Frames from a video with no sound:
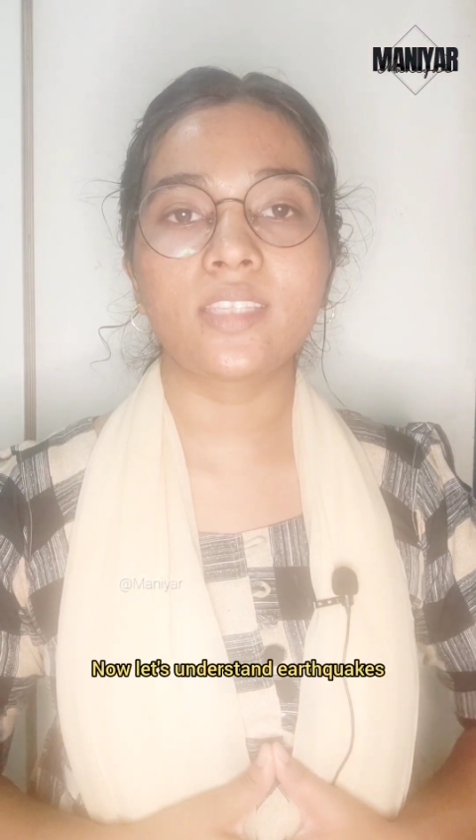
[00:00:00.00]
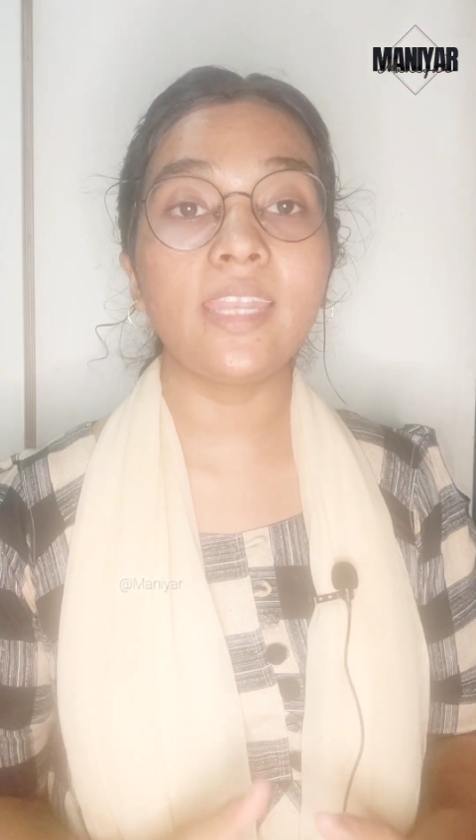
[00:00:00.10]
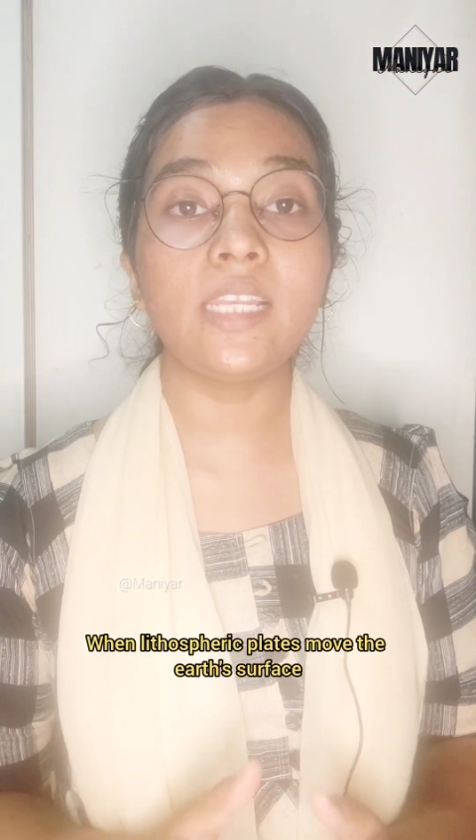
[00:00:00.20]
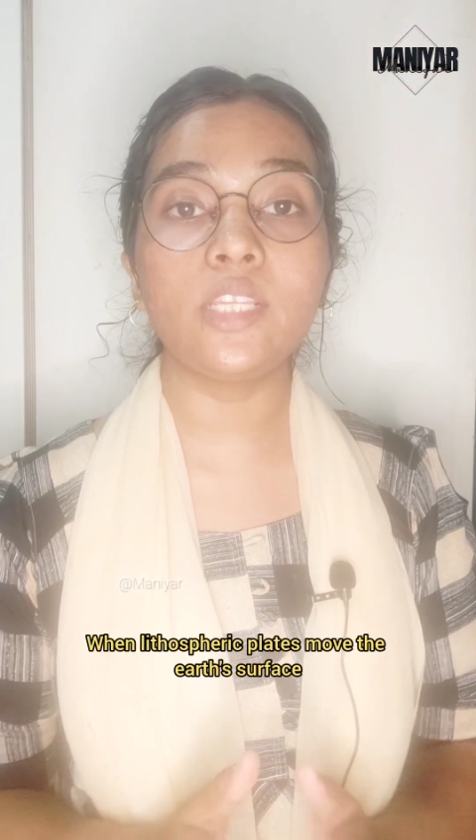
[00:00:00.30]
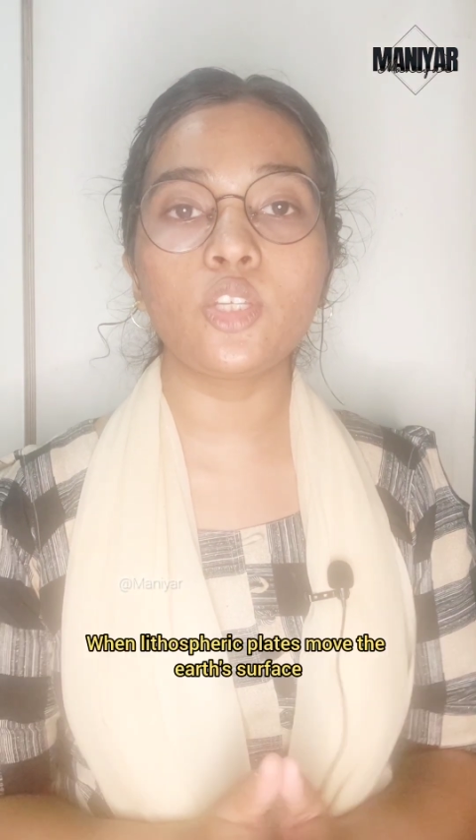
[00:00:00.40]

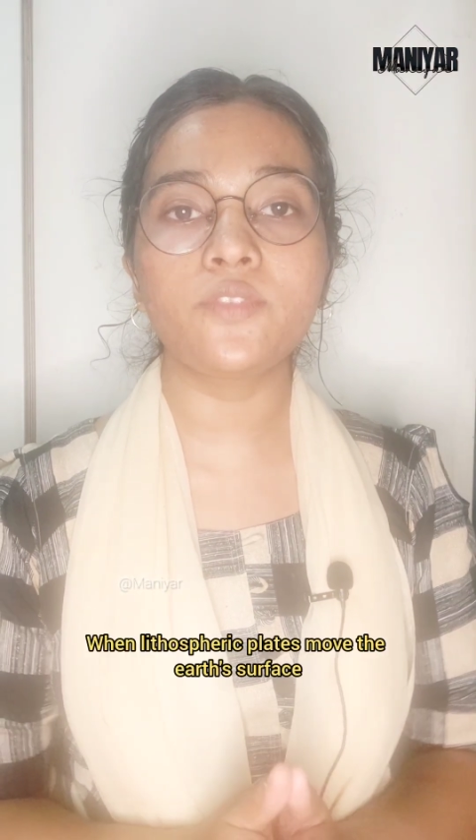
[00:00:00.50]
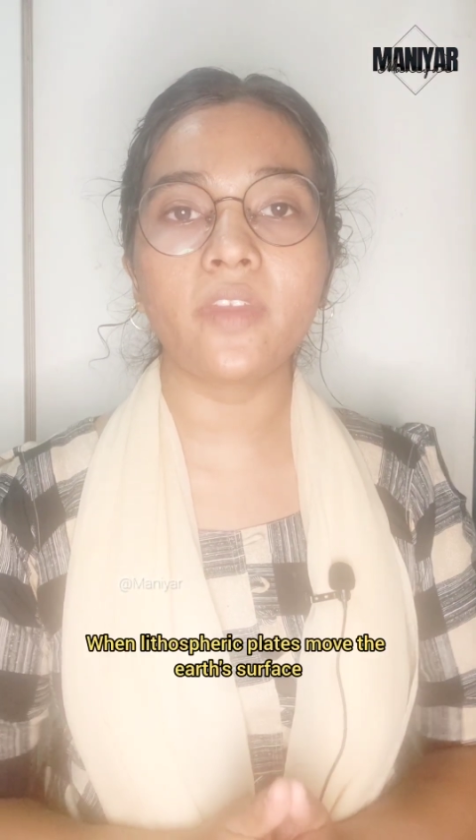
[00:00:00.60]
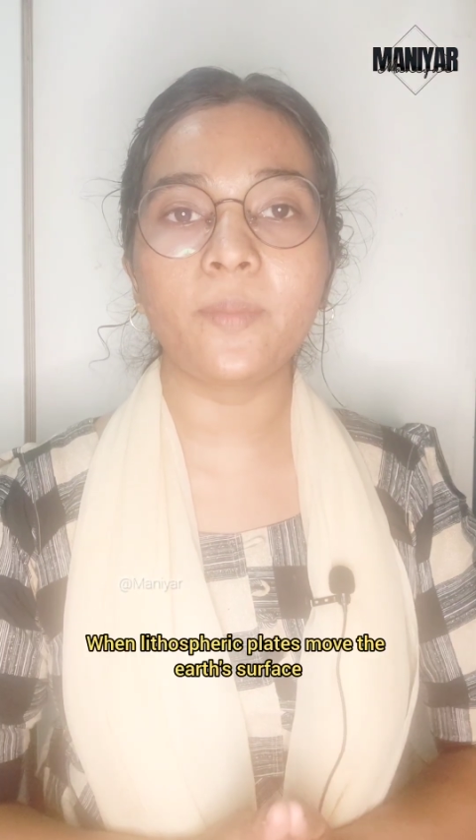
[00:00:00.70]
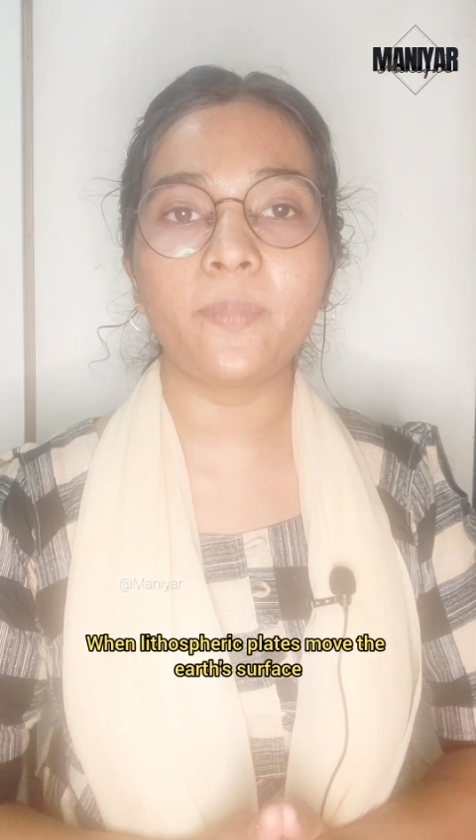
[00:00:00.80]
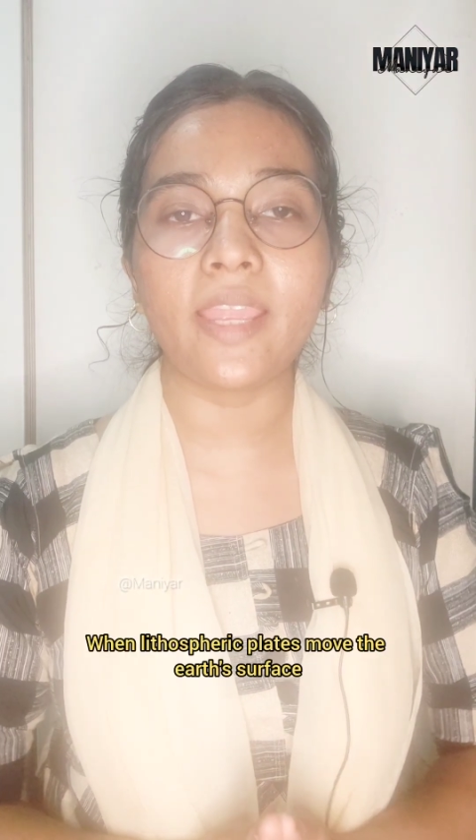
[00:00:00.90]
When
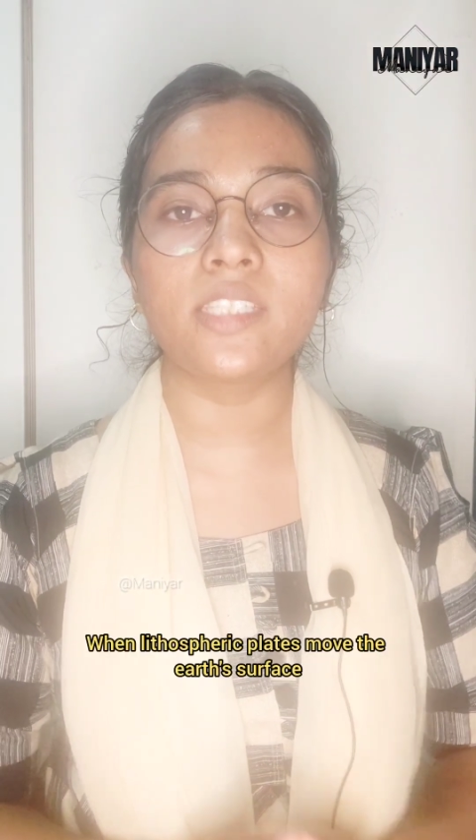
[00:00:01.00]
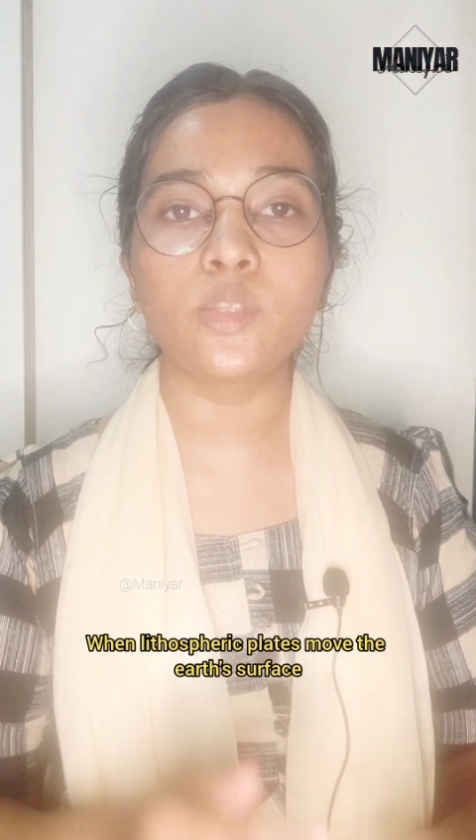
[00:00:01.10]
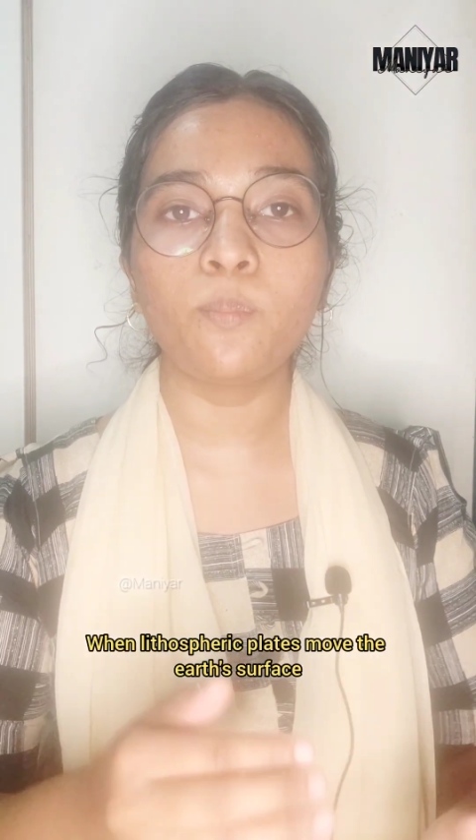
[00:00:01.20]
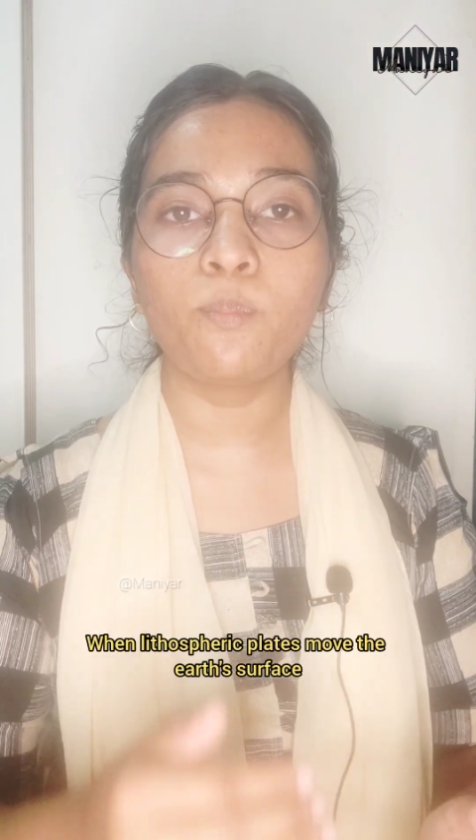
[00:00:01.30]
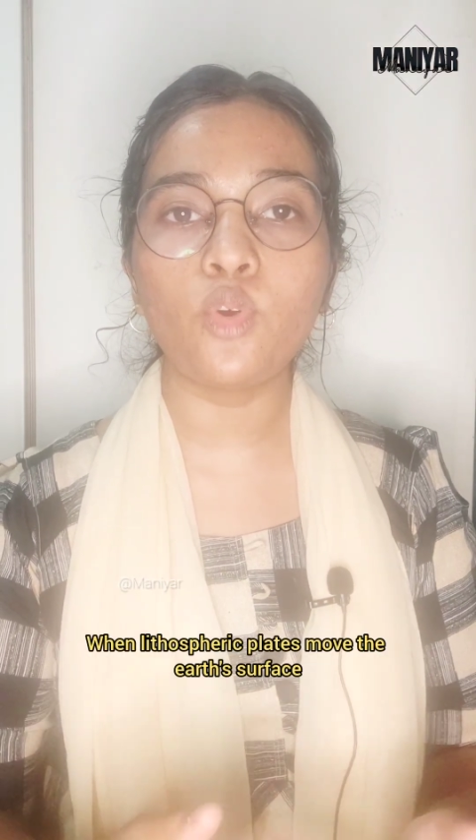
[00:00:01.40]
lithospheric
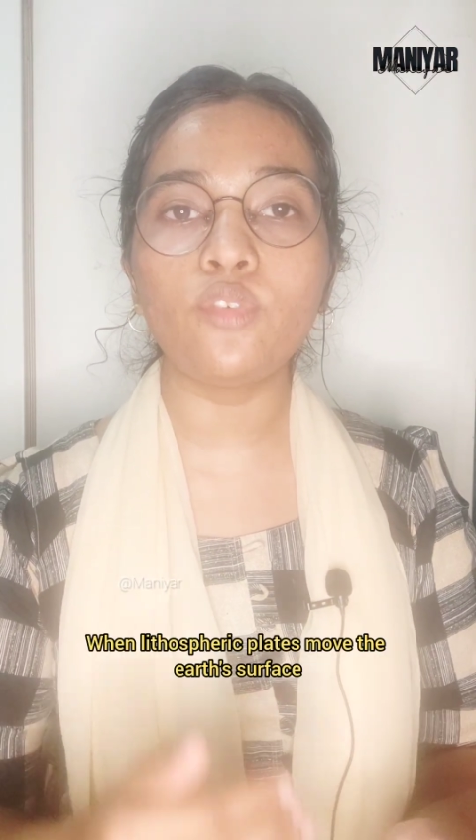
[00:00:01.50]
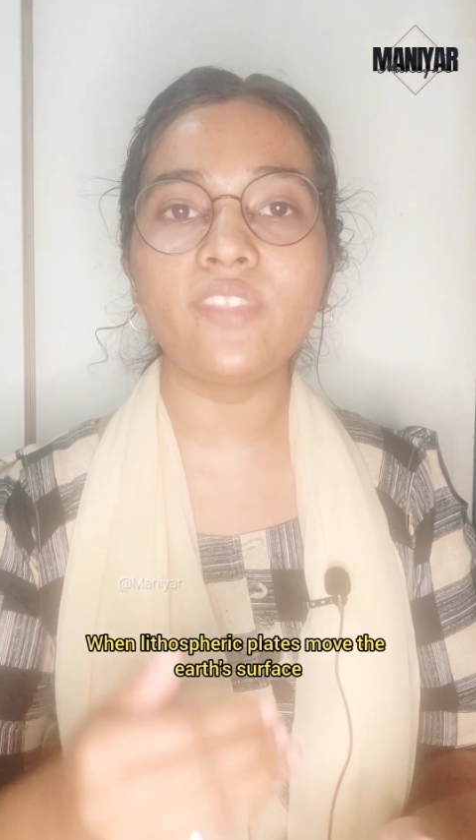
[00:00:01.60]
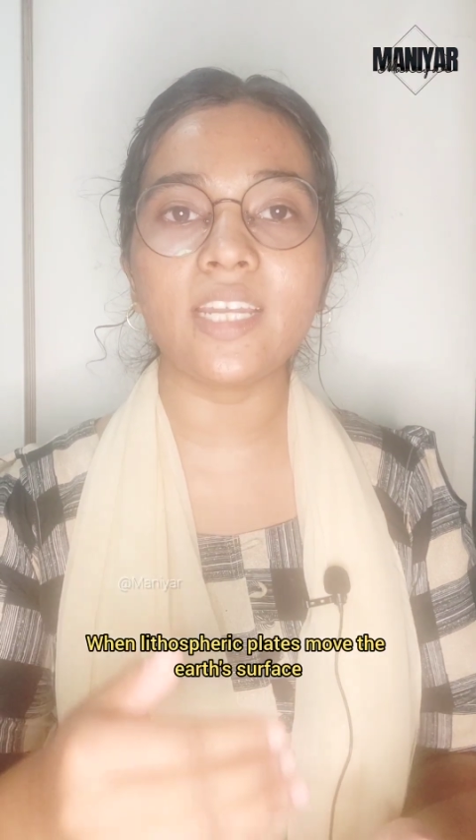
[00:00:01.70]
plates move,